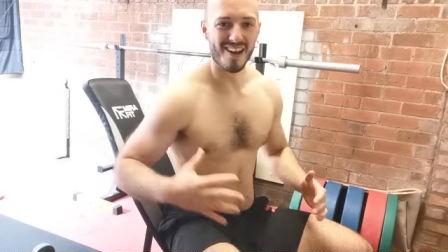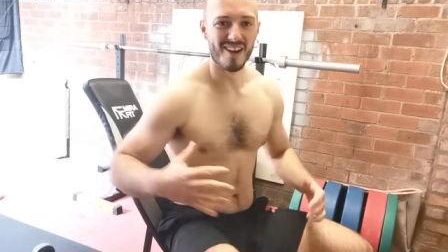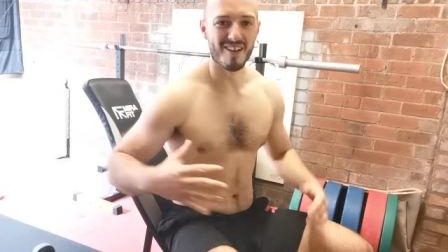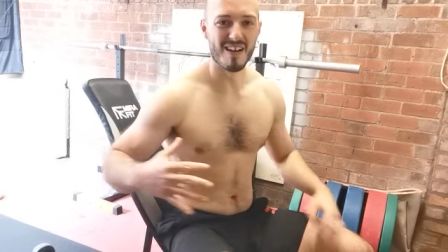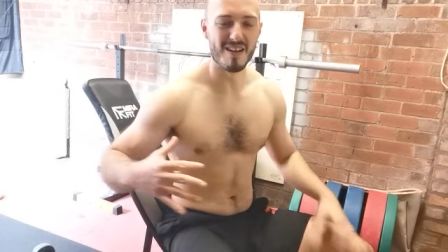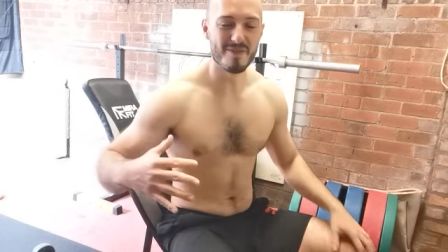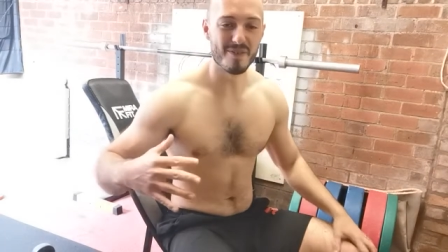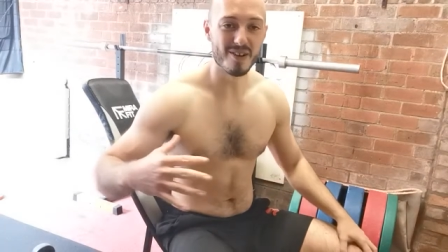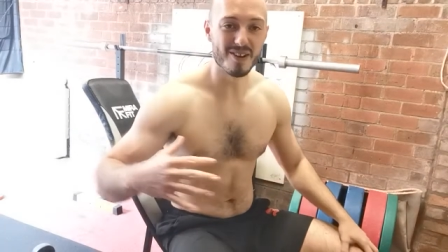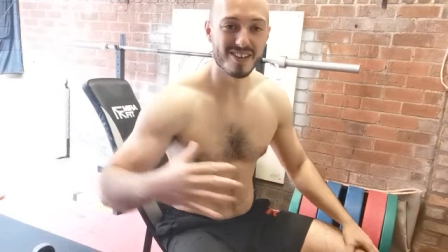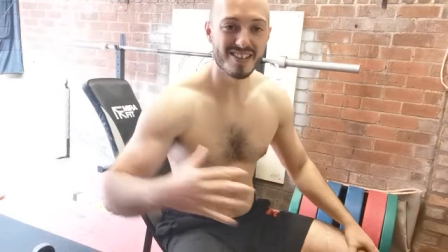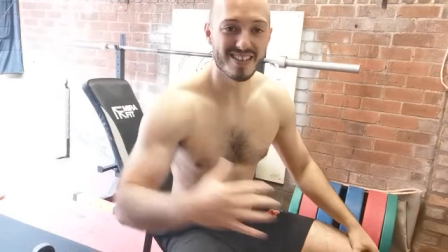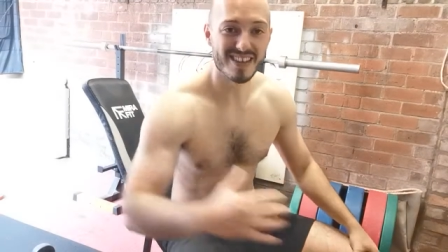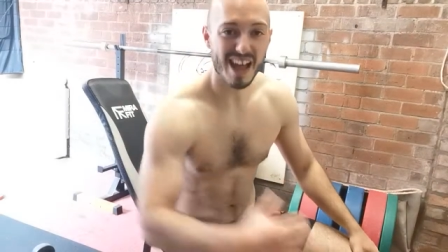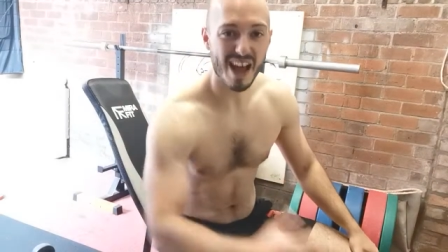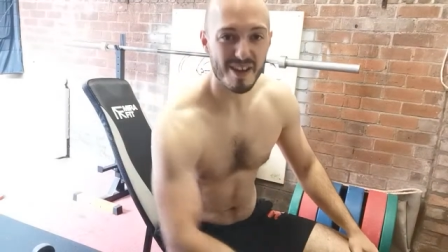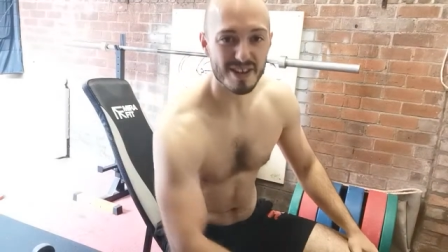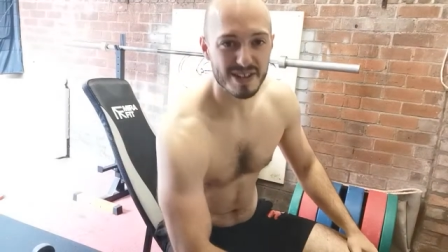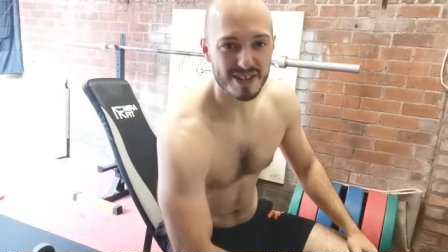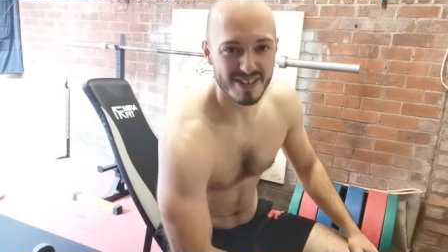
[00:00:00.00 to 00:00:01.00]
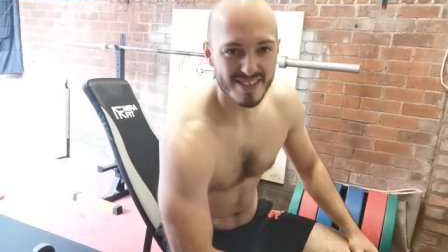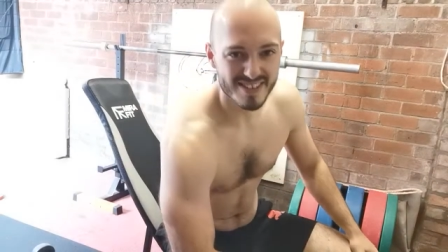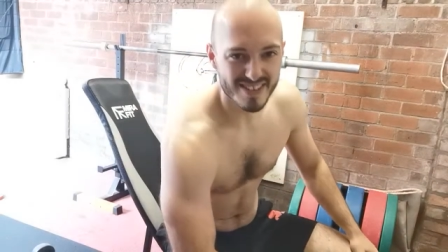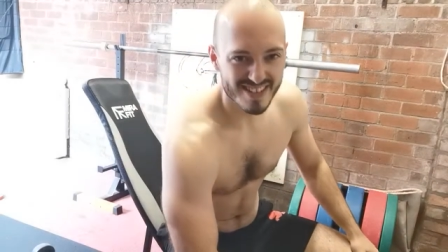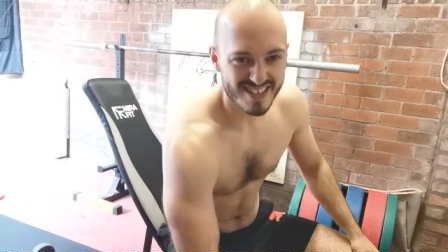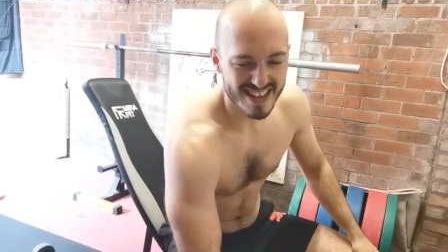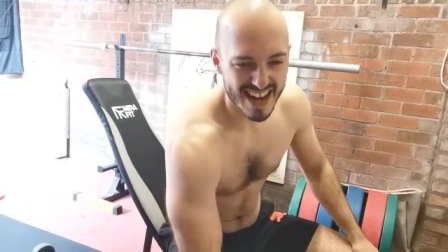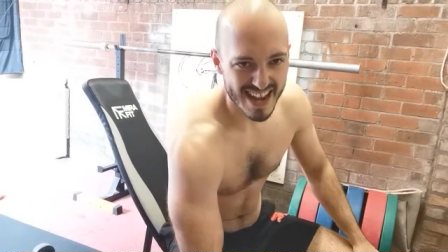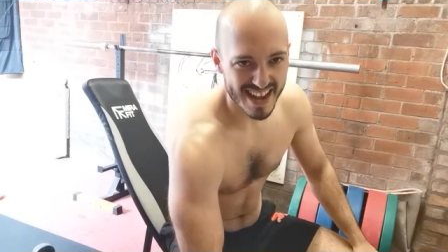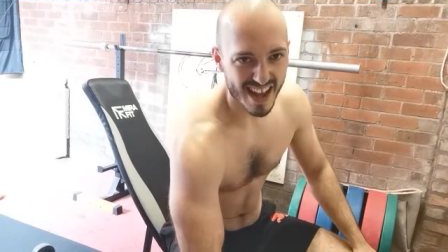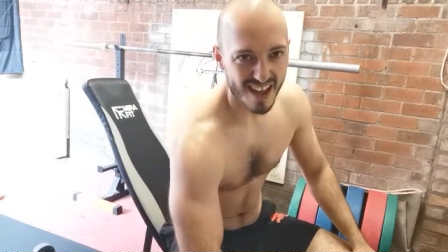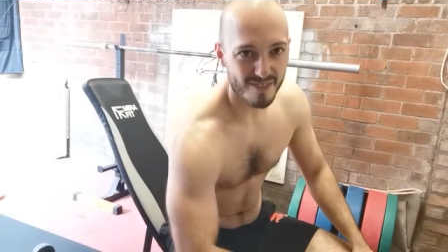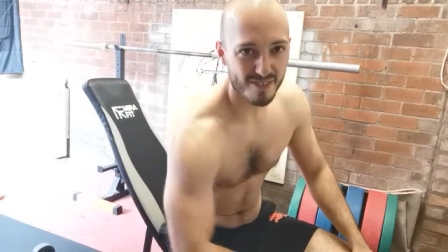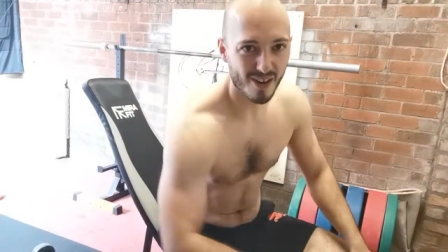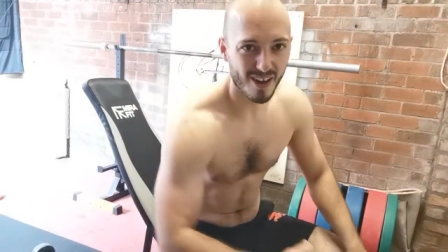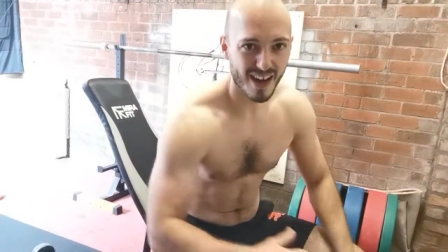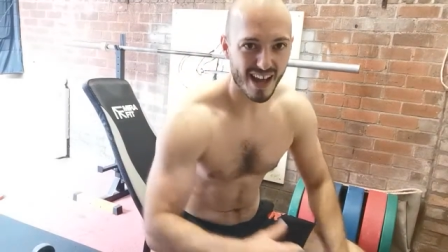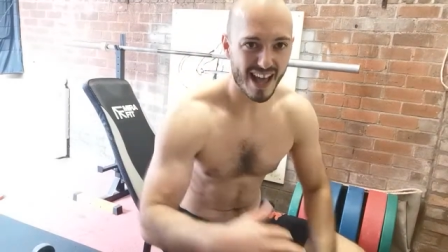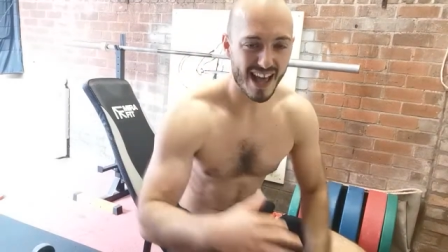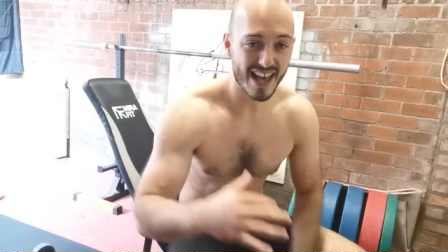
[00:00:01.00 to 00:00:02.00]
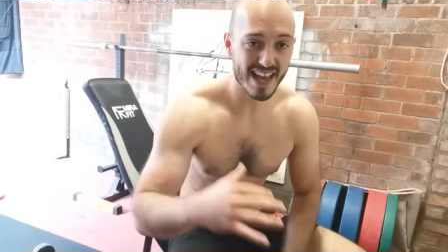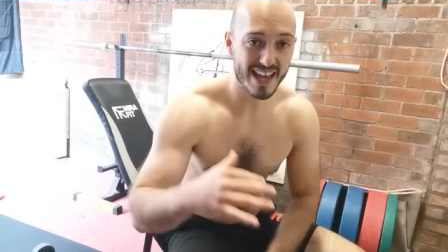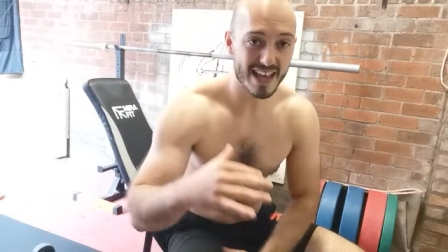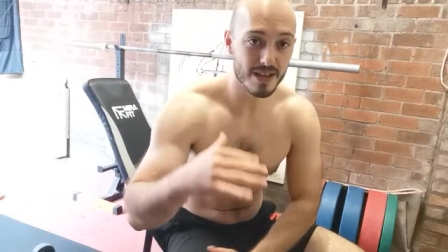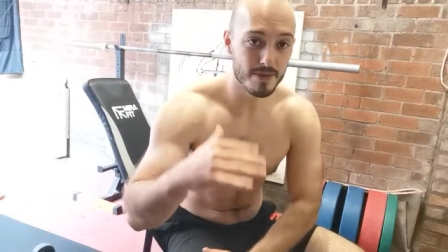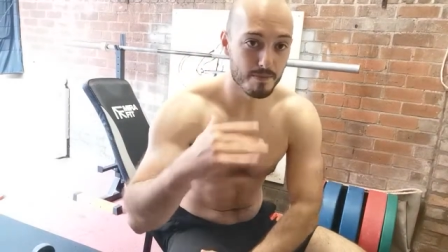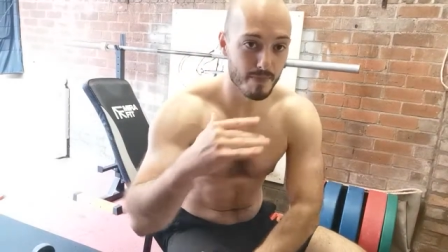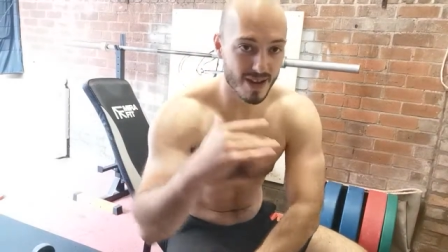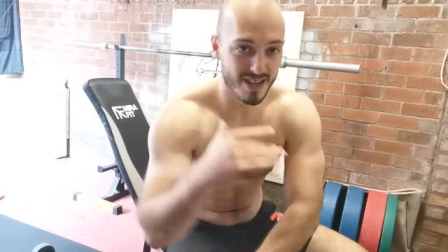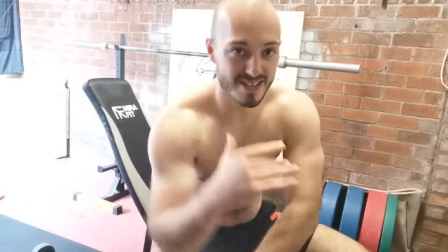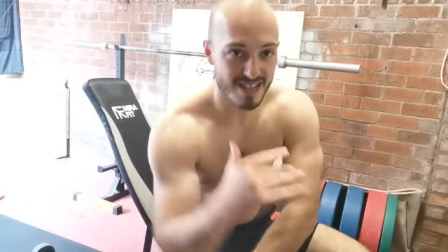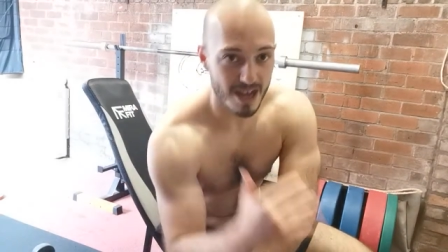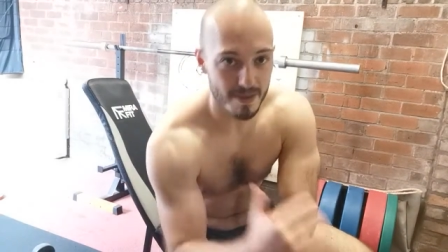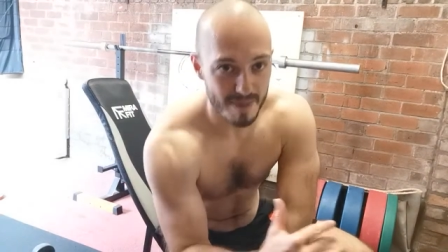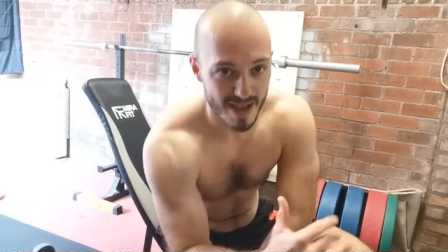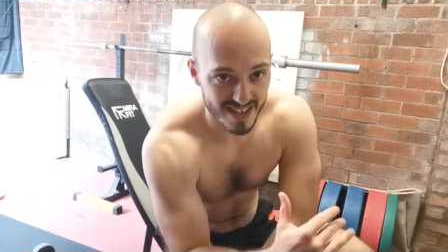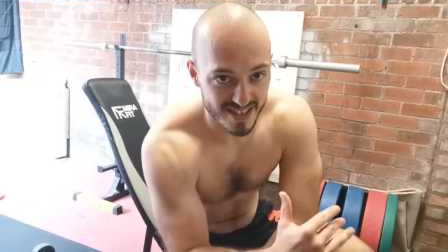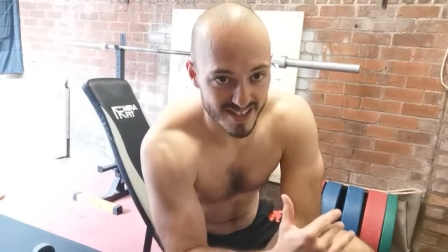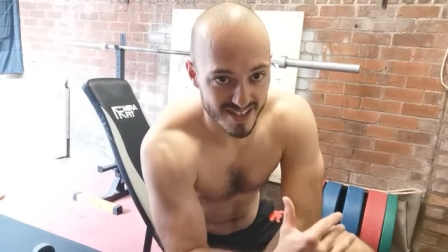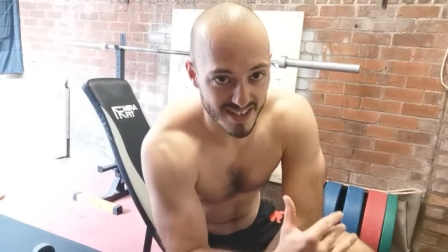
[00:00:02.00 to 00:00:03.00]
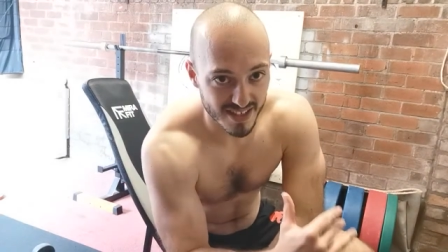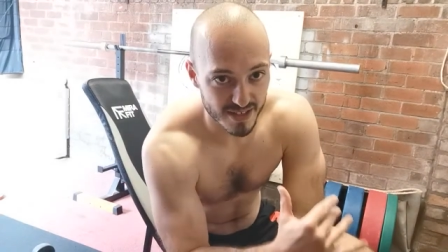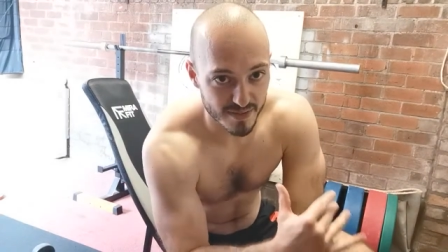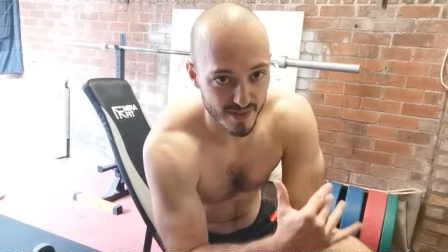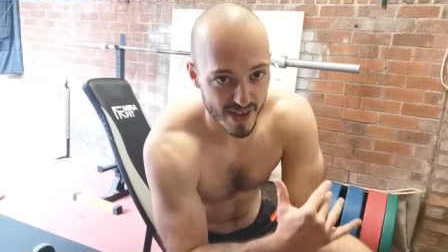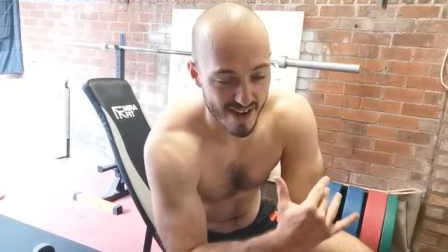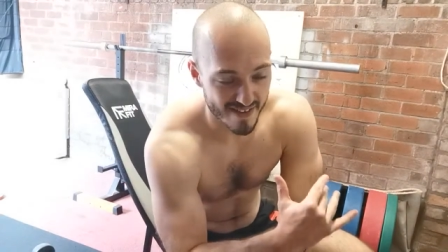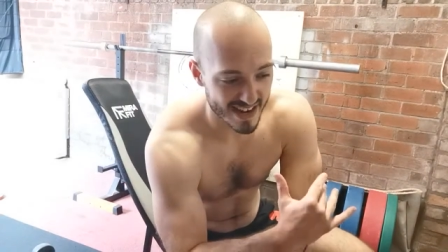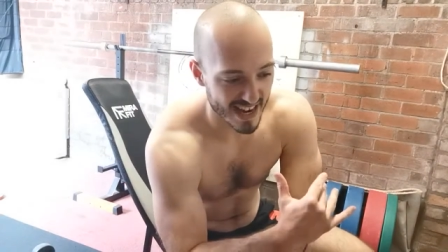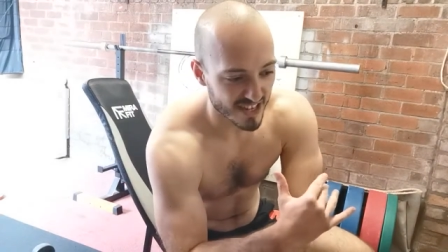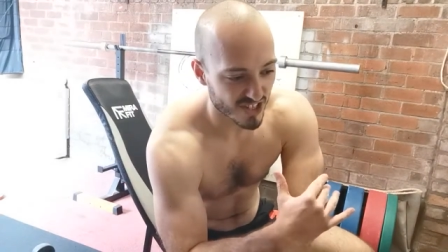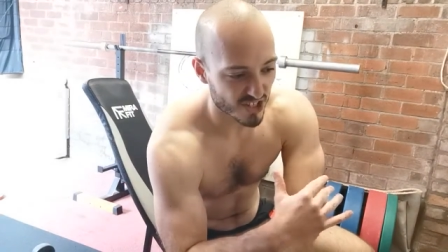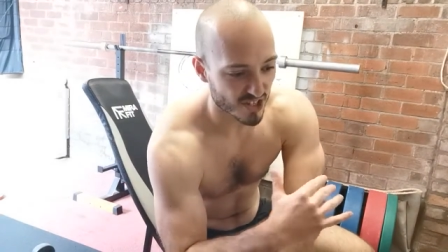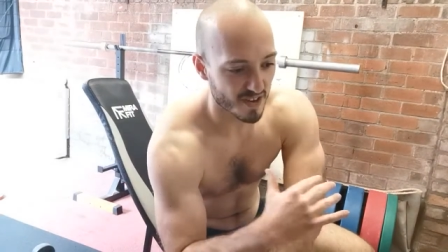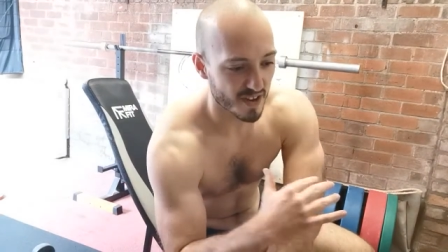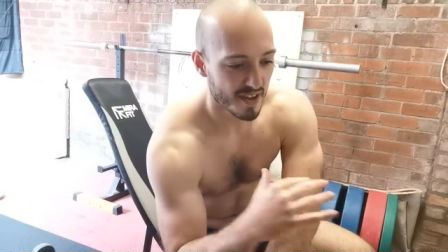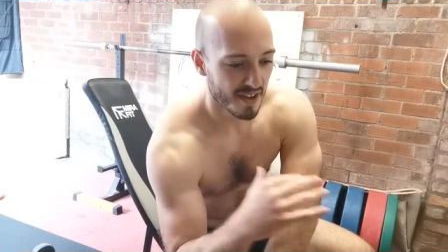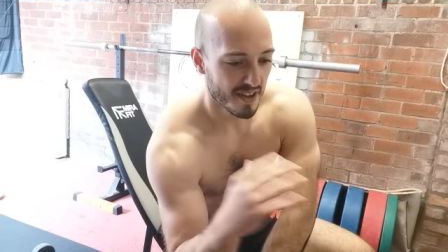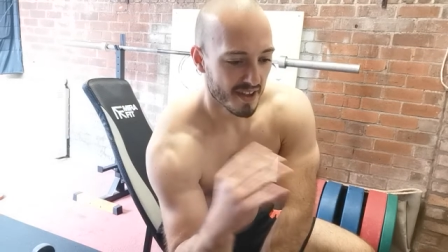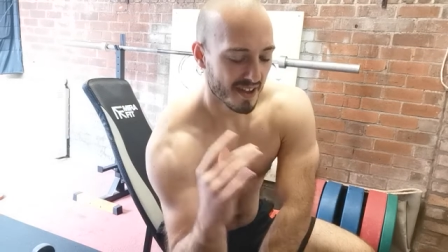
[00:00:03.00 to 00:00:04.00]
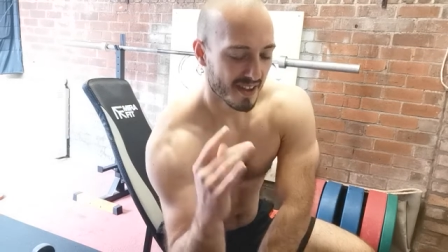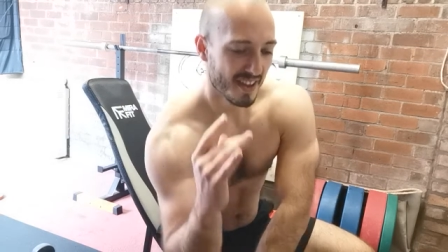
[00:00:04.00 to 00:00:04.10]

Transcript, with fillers: Alright folks, how are you doing? So today I've got a bicep exercise variation